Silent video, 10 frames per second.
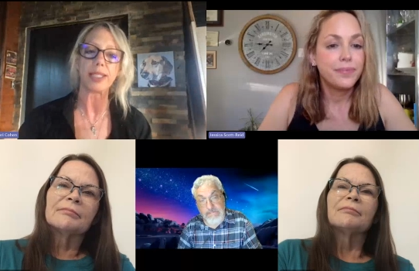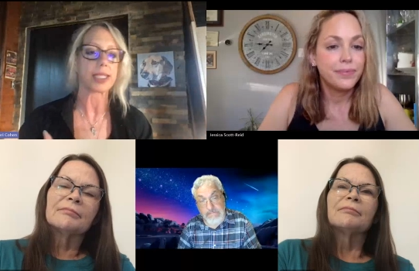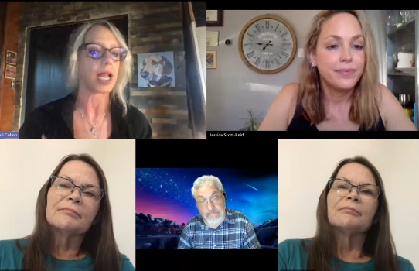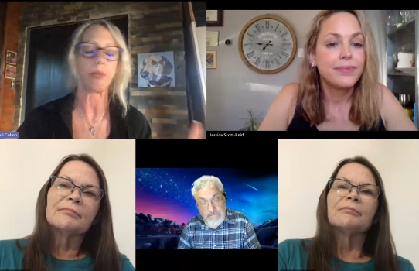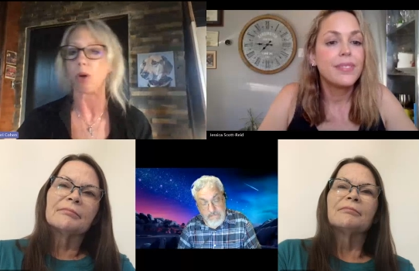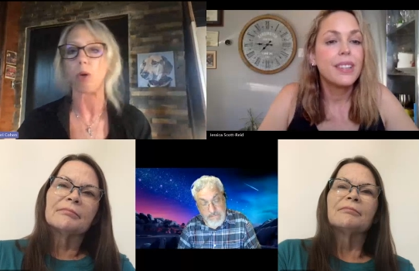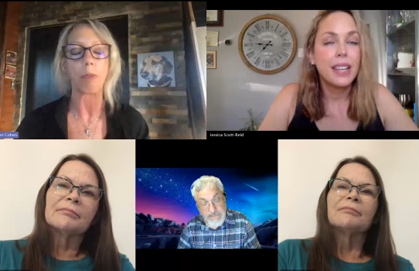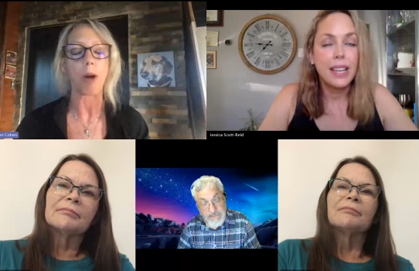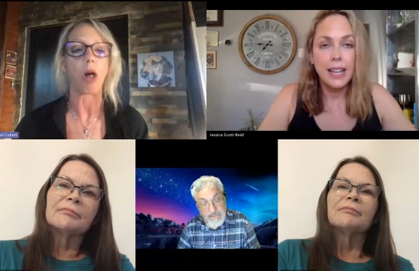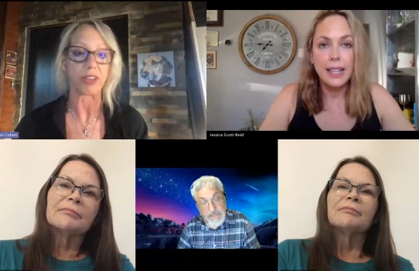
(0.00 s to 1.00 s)
Speaker 1: this
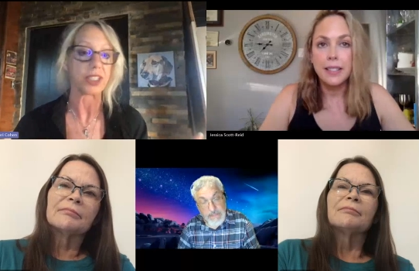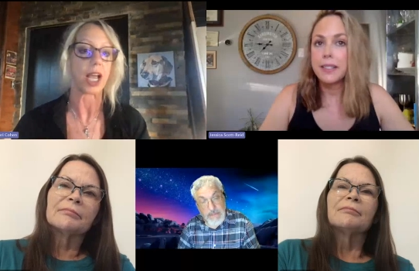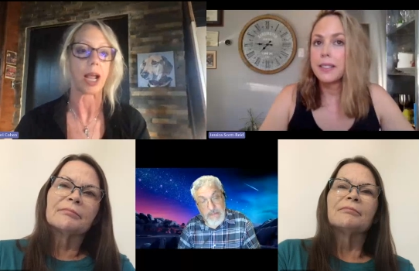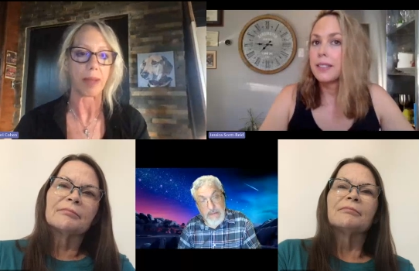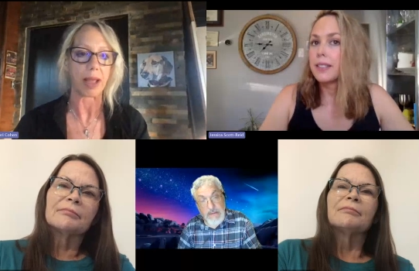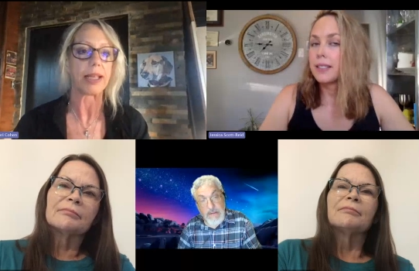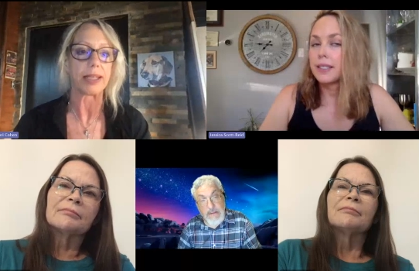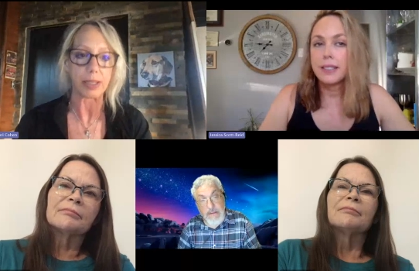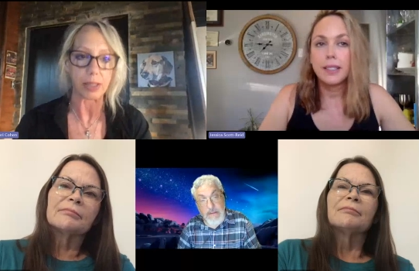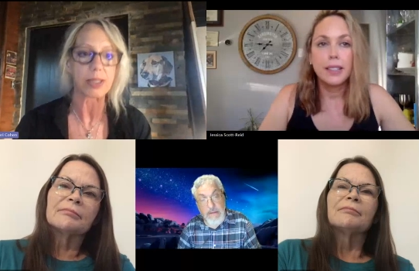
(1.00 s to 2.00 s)
tightrope all the time, I,
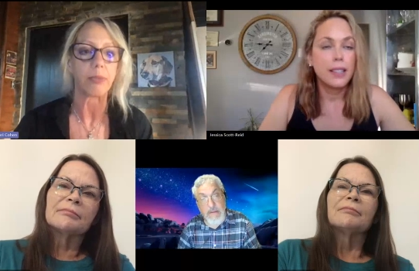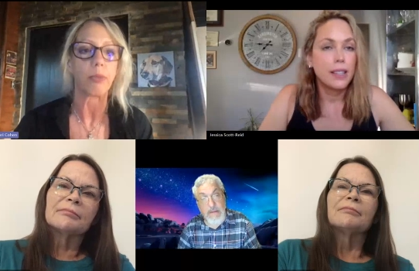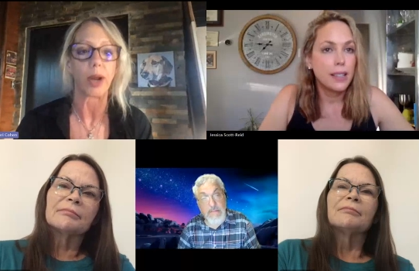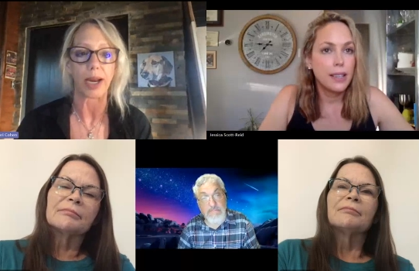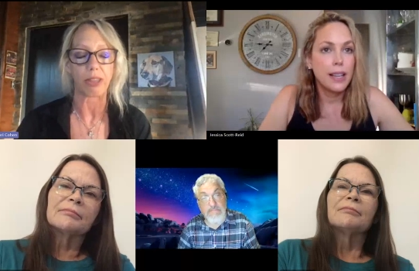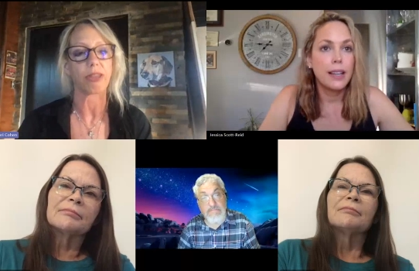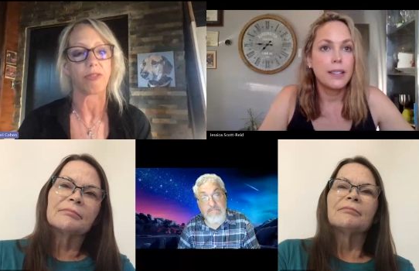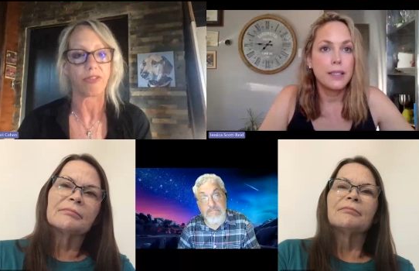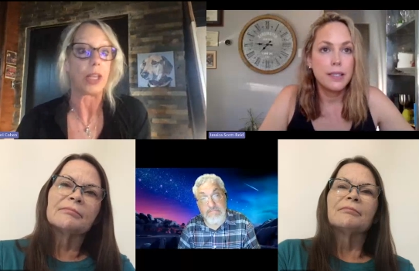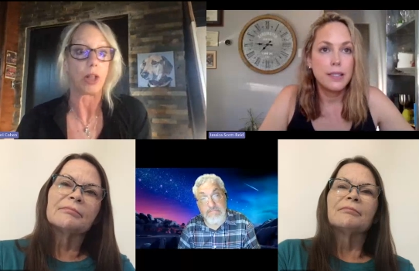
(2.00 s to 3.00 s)
is what I
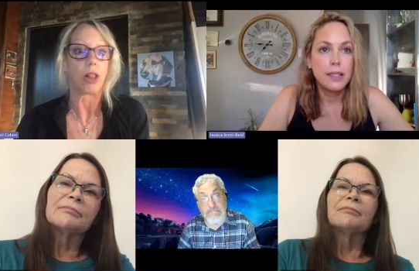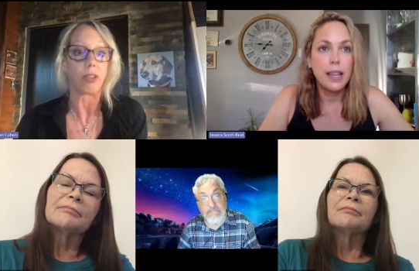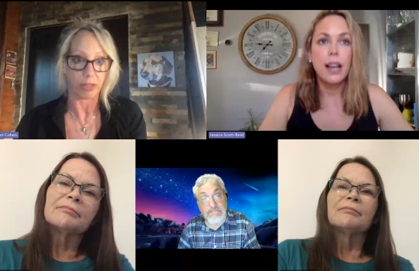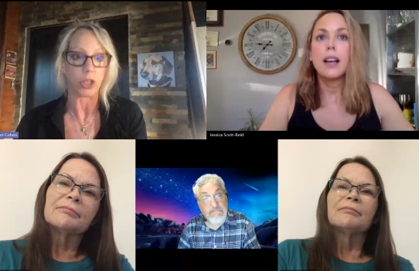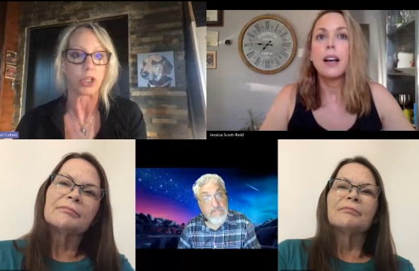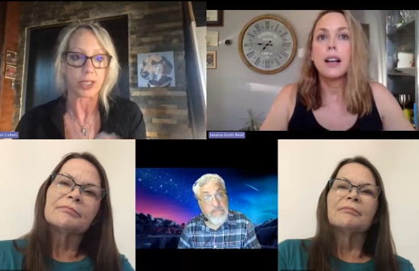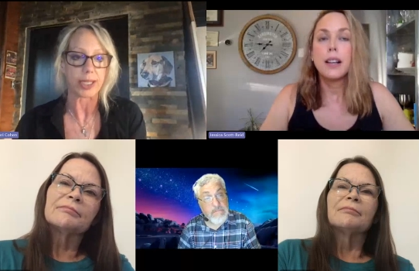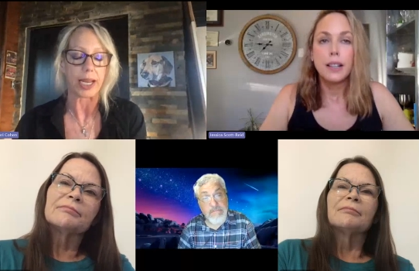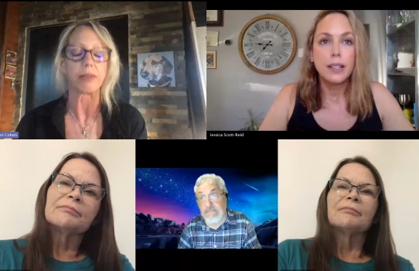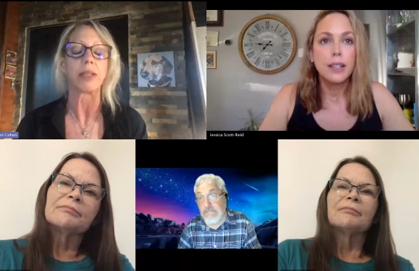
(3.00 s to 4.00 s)
feel you're
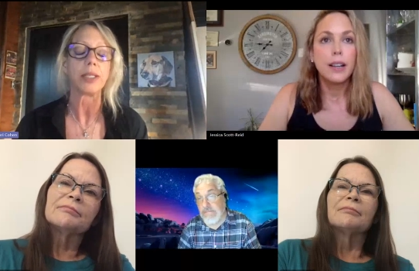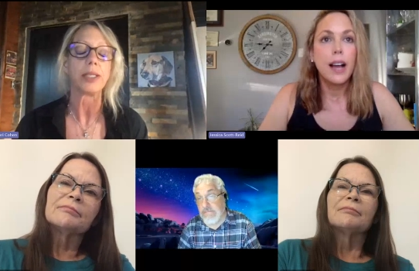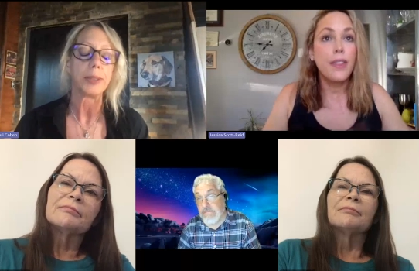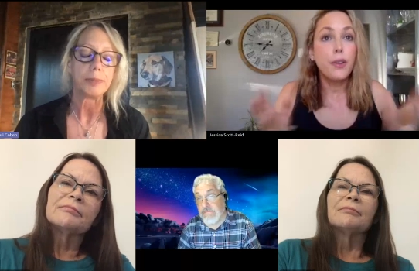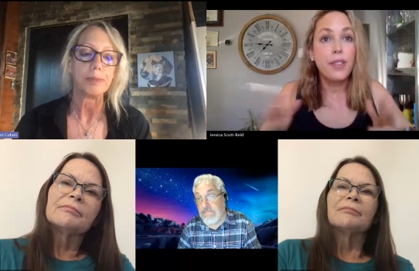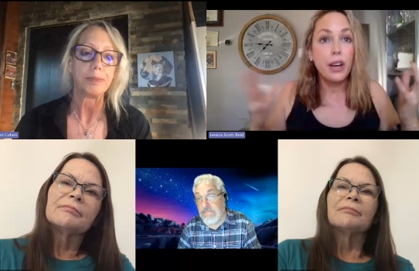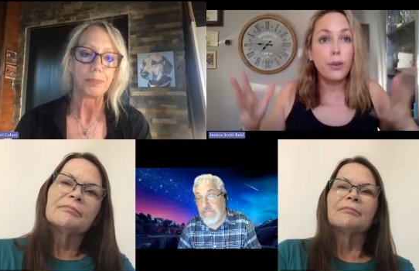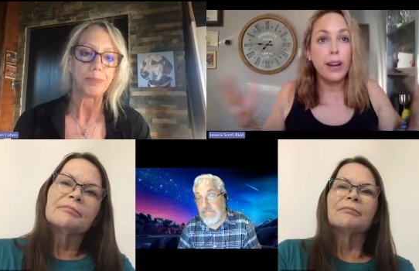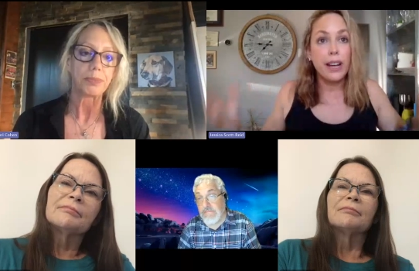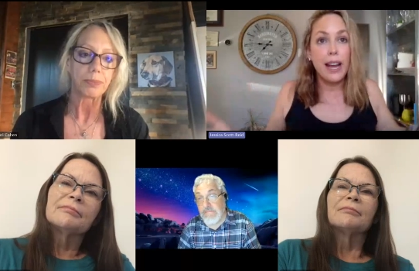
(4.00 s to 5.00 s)
saying.
Speaker 2: And
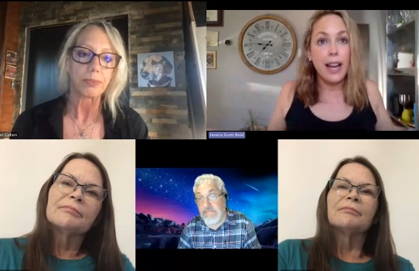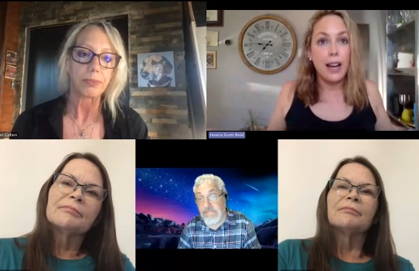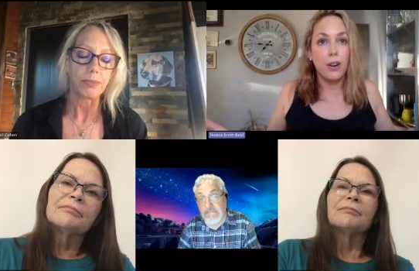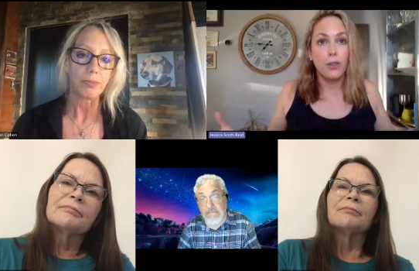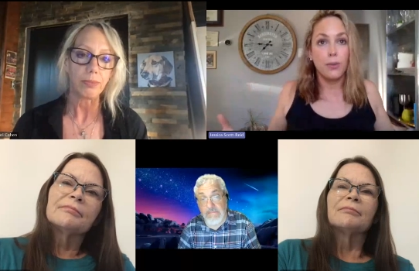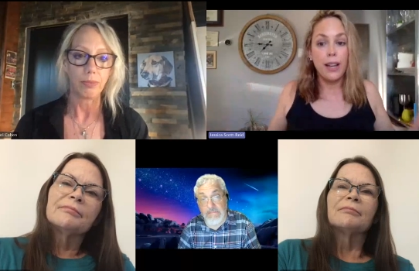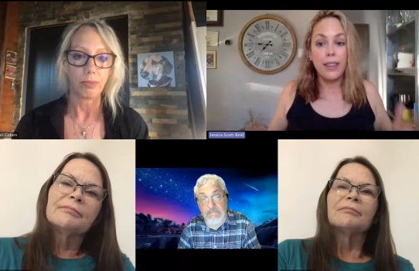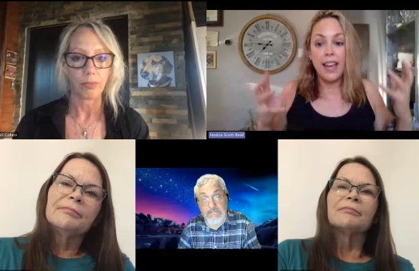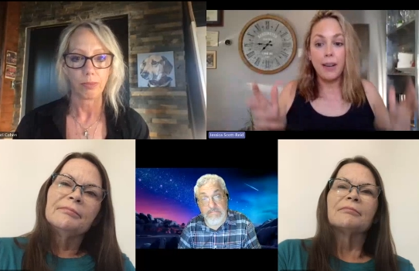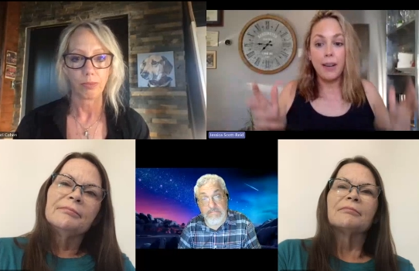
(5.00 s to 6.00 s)
they're there right now,
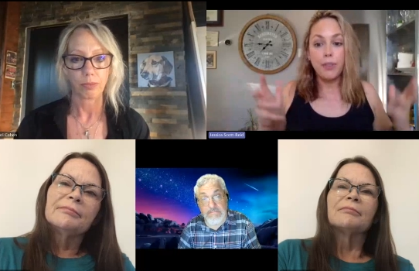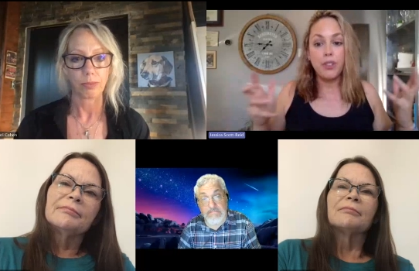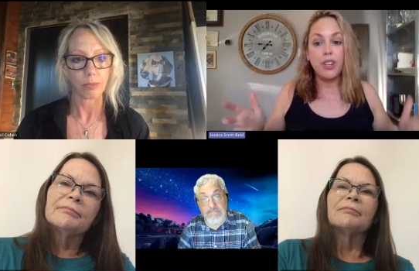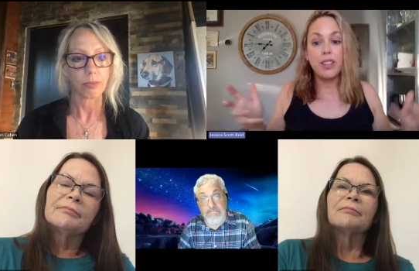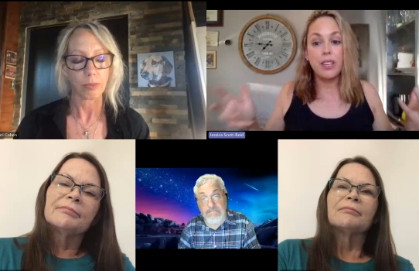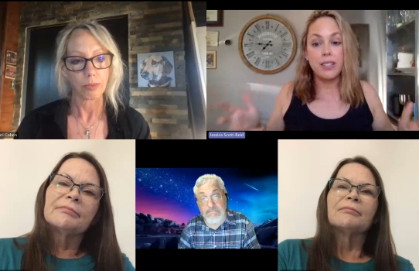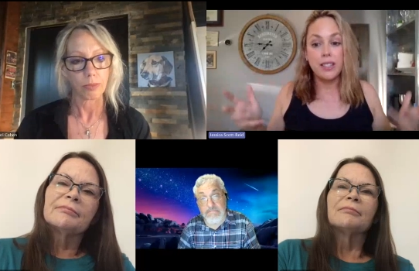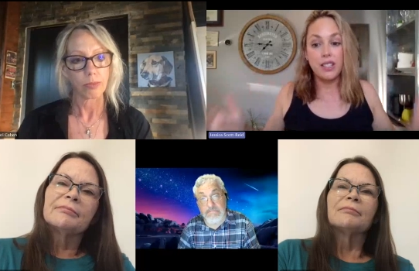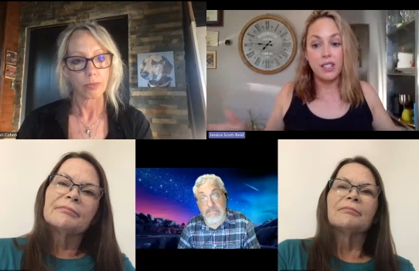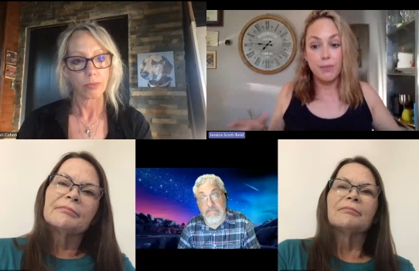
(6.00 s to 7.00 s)
right? The animals are
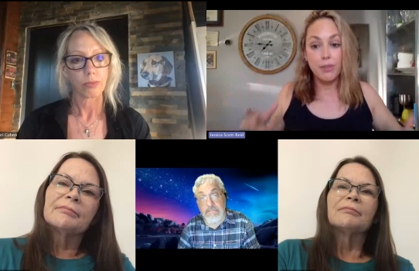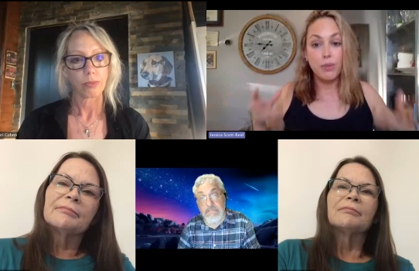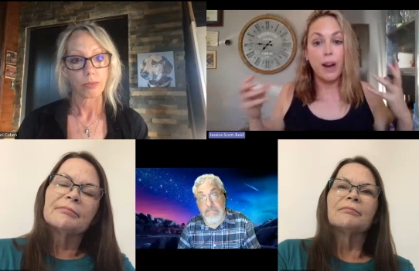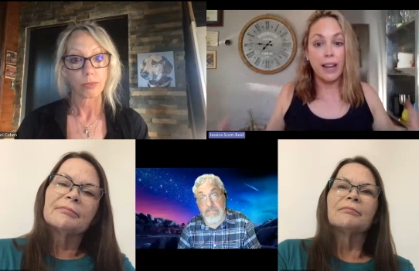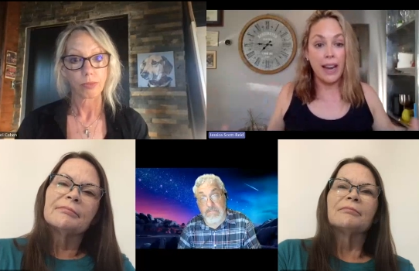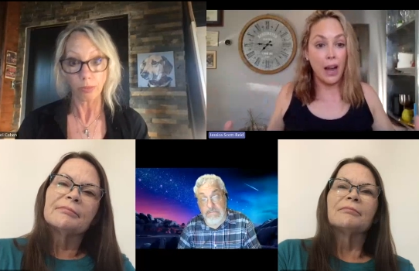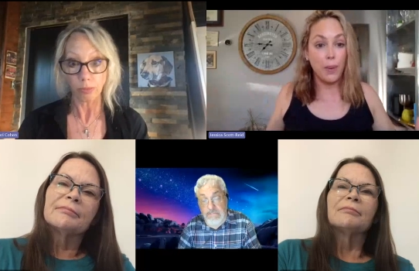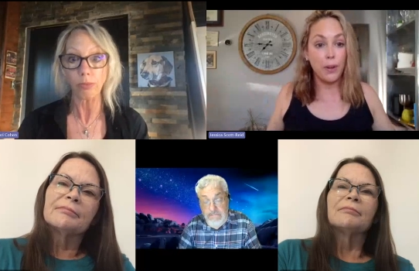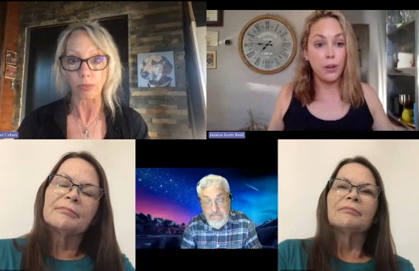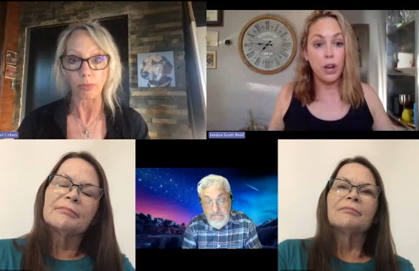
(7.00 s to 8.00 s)
in these systems right
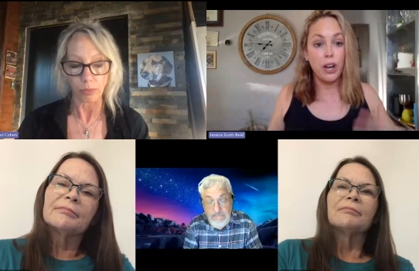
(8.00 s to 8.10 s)
mm-hmm. now,